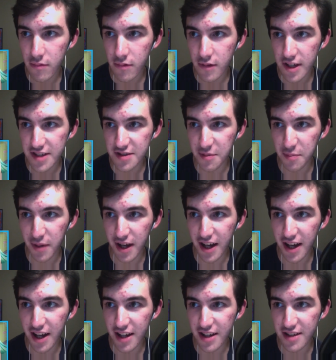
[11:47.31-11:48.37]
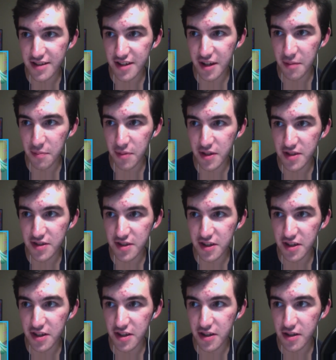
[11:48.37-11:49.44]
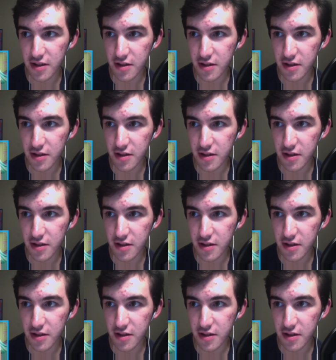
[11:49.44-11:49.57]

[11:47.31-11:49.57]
It's a bot. It's an NPC.